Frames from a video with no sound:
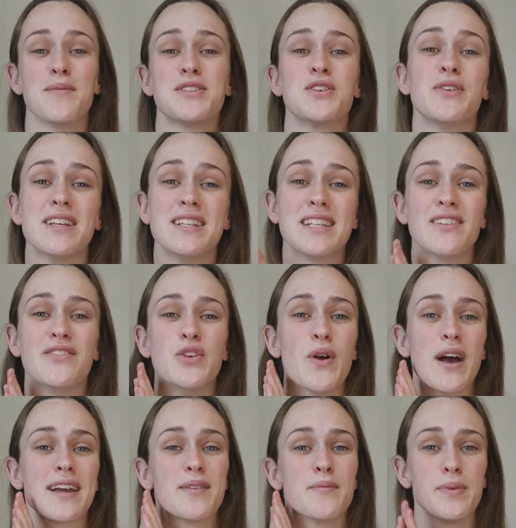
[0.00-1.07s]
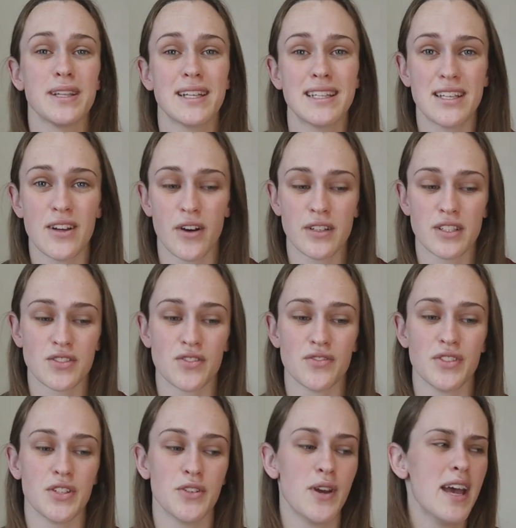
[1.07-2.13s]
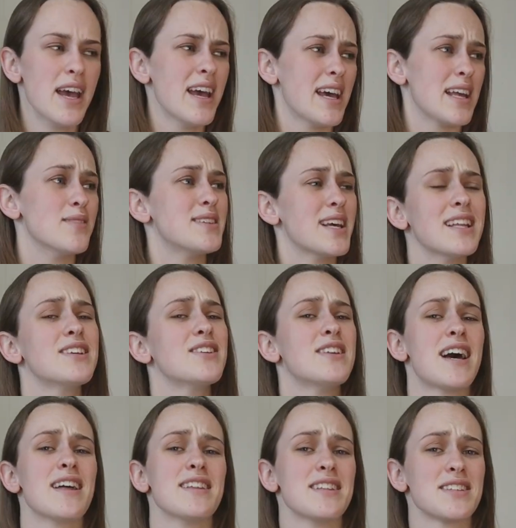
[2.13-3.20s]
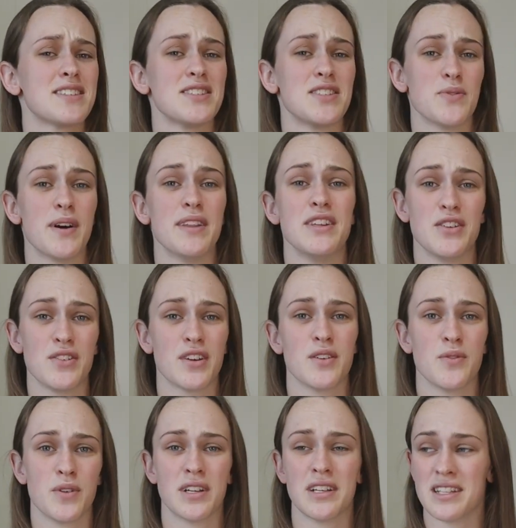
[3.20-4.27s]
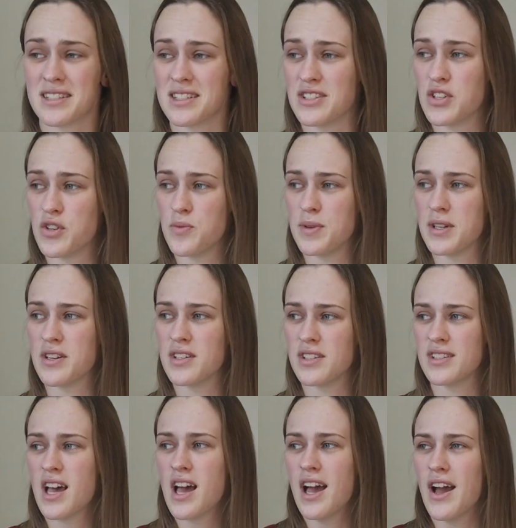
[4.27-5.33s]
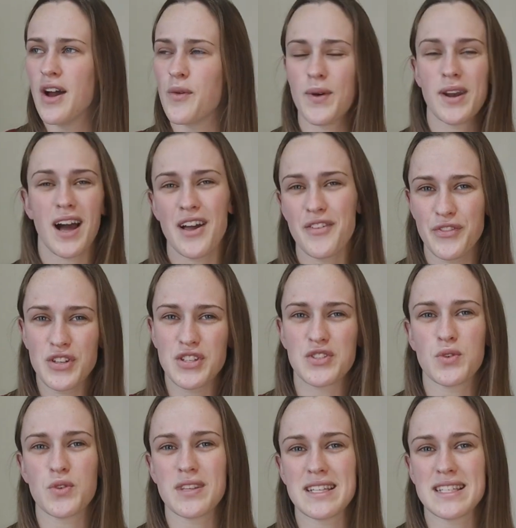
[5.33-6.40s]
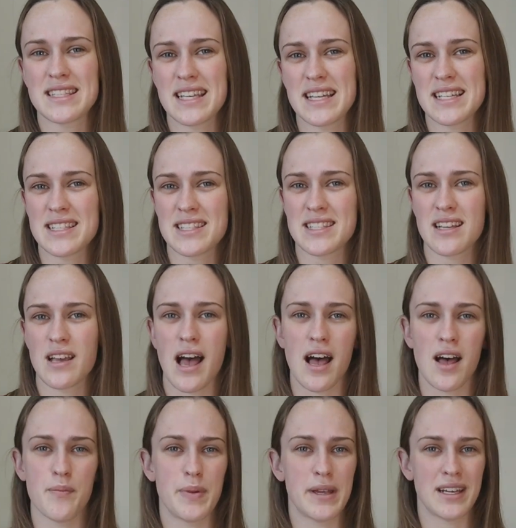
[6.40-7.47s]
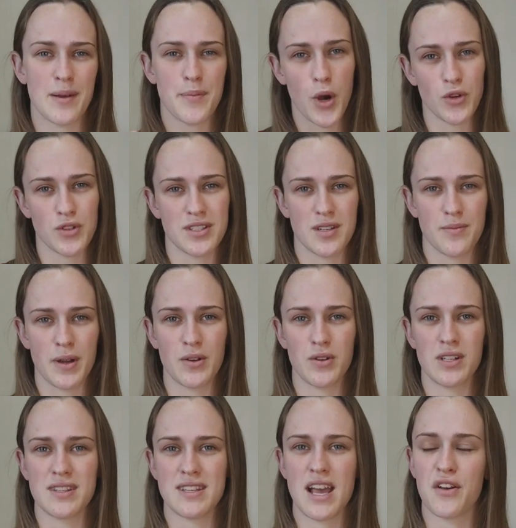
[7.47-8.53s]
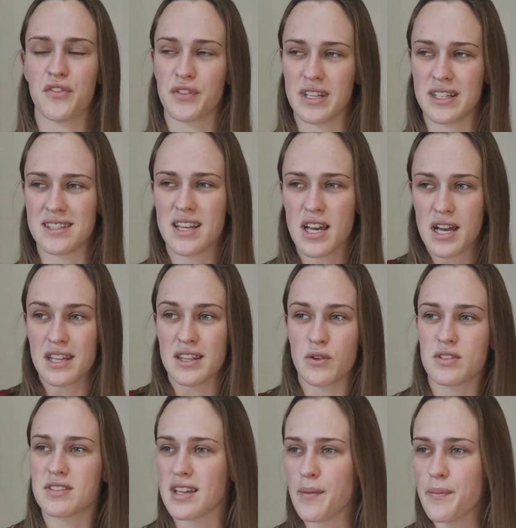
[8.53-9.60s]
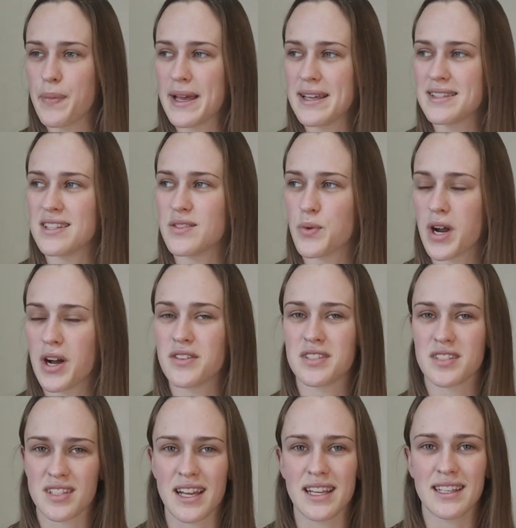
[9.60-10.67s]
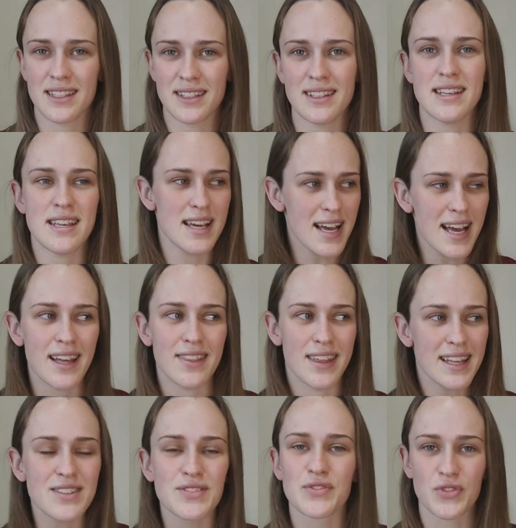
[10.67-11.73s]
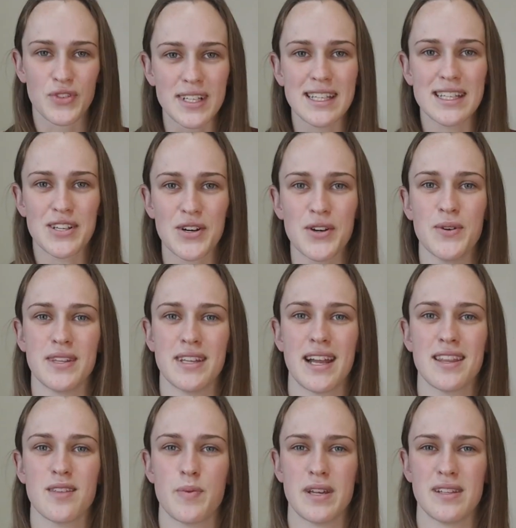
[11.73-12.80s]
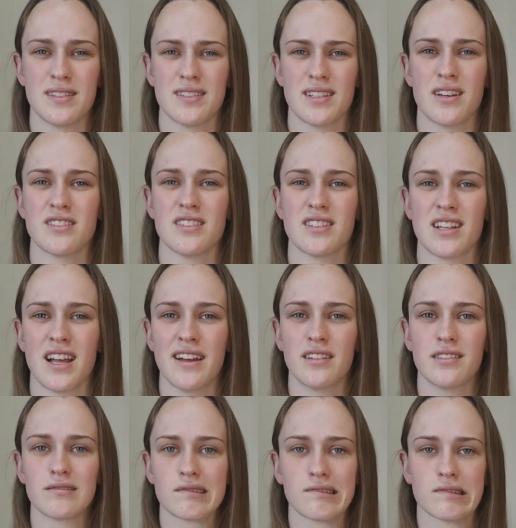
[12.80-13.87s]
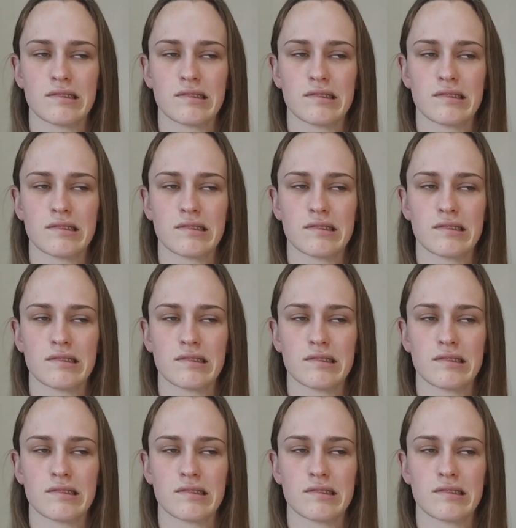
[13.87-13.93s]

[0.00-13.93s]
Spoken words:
I'm still here to give you a completely honest review, and I'm telling you now that this is the one that you're going to want to listen to, because when I first saw these things being like posted by all of the athletes, there were some pieces where I was just like, yeah, that's really cool, and then other pieces I was just like,